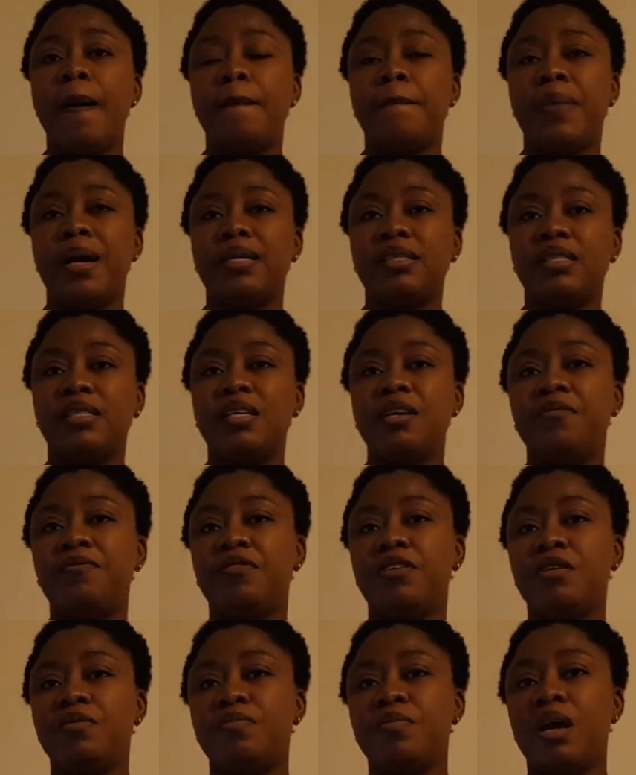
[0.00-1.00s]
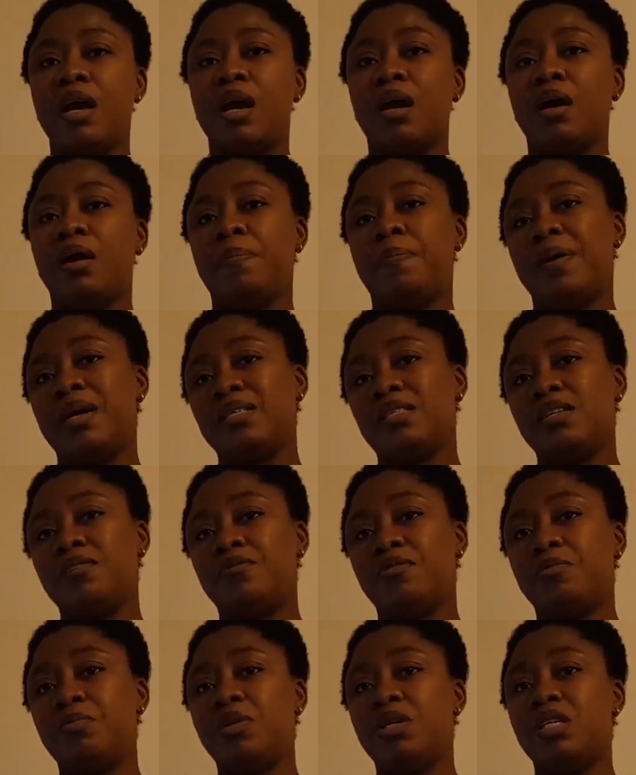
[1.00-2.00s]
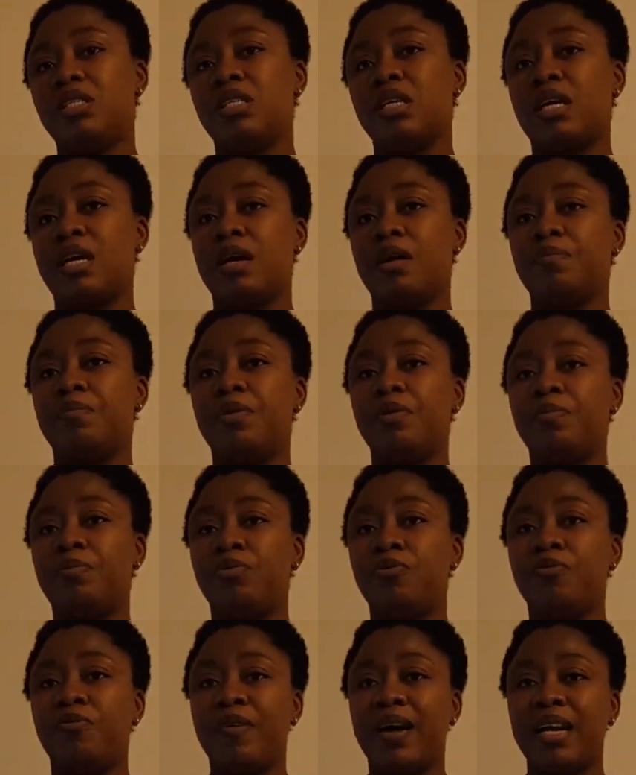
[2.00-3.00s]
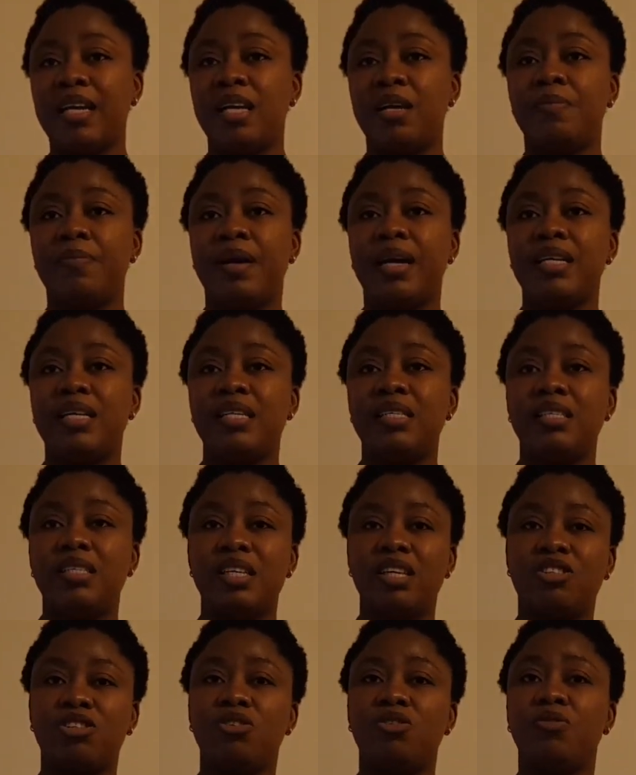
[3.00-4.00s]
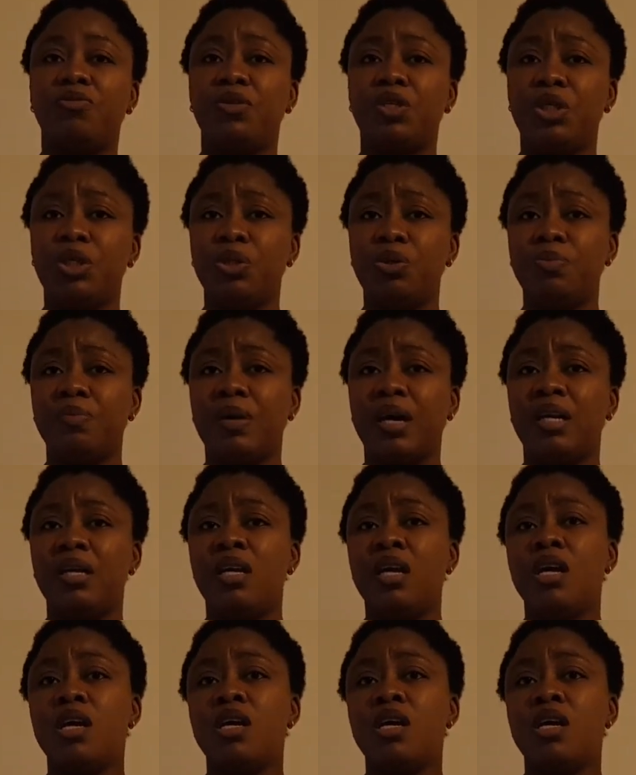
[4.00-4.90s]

Passive immunity can be provided by the injection of human